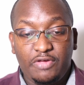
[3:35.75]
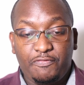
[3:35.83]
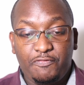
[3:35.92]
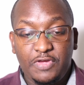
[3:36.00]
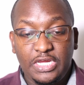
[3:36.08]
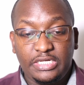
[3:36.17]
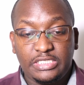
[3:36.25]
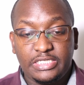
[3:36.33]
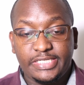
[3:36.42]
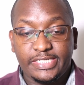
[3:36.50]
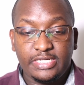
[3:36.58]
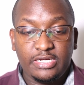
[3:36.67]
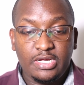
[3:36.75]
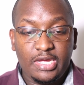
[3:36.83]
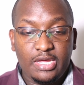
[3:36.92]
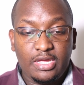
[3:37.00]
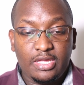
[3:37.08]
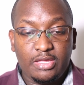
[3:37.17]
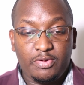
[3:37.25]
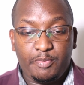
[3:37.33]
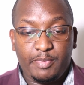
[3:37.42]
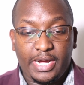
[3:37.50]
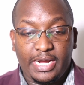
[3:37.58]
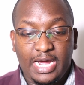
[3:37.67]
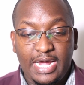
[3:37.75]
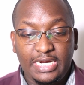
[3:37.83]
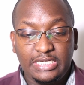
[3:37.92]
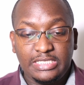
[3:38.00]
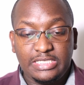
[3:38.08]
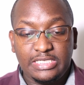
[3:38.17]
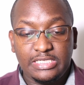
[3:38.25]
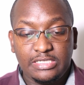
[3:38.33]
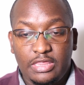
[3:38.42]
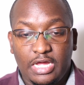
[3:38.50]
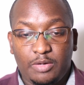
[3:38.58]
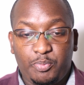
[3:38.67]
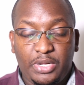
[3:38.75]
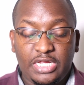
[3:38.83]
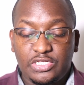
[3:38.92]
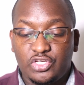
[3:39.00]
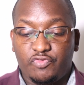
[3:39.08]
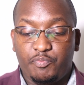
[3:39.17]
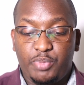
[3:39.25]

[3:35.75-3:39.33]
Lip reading: feet, my height. Then place of